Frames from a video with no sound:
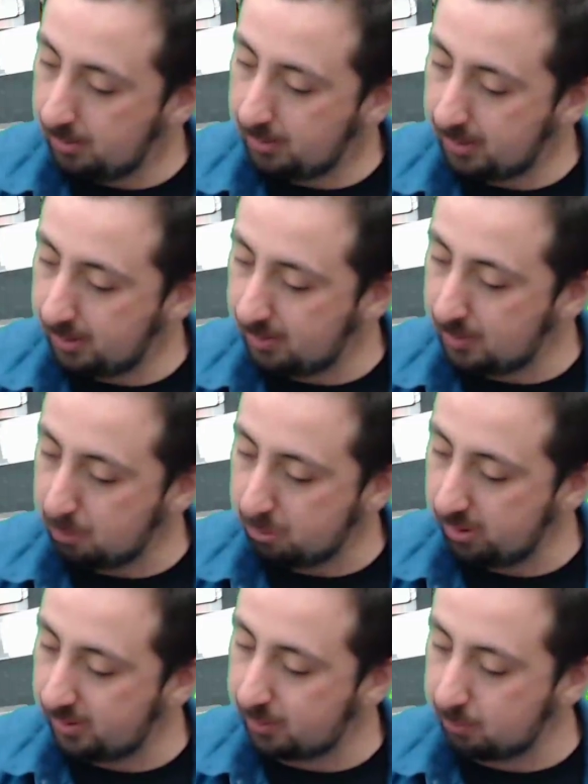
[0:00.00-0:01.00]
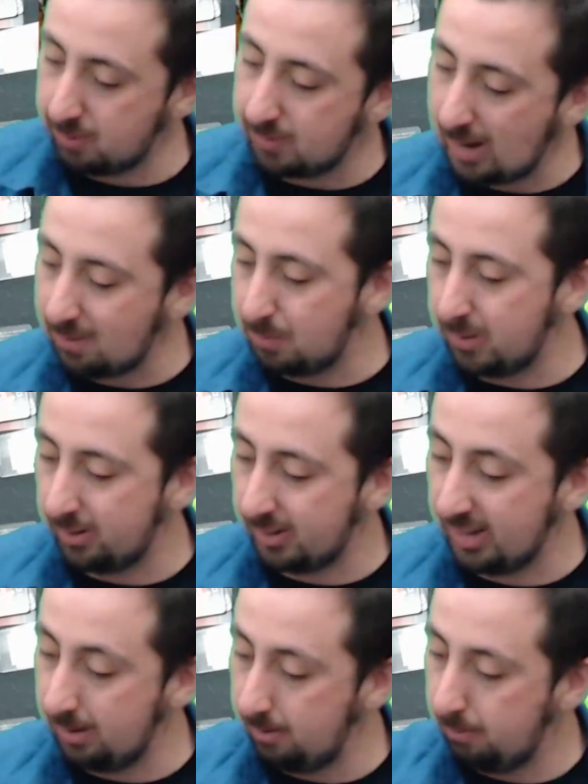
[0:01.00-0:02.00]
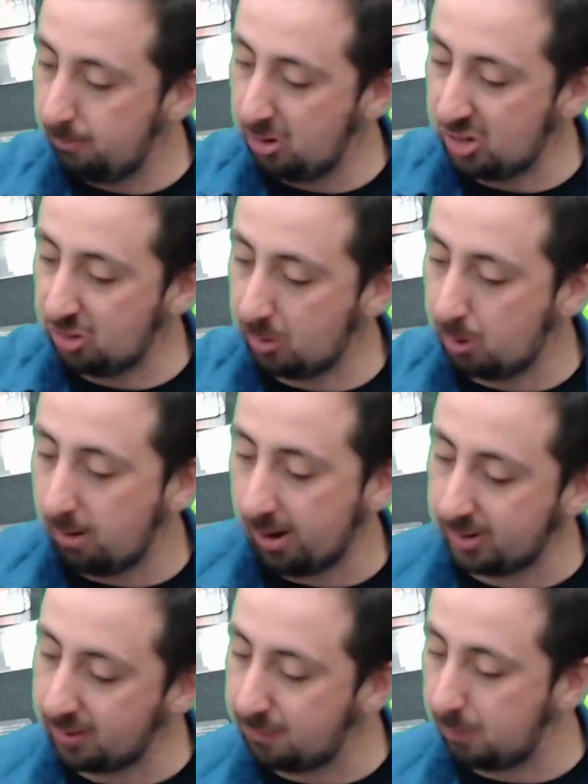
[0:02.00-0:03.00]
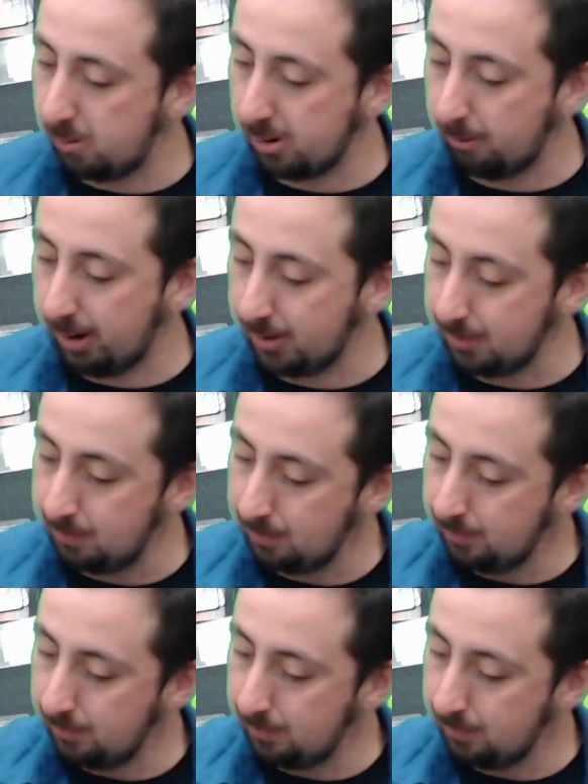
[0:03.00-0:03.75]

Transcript: to use the Priest's Revive ability, which requires a 4 or greater.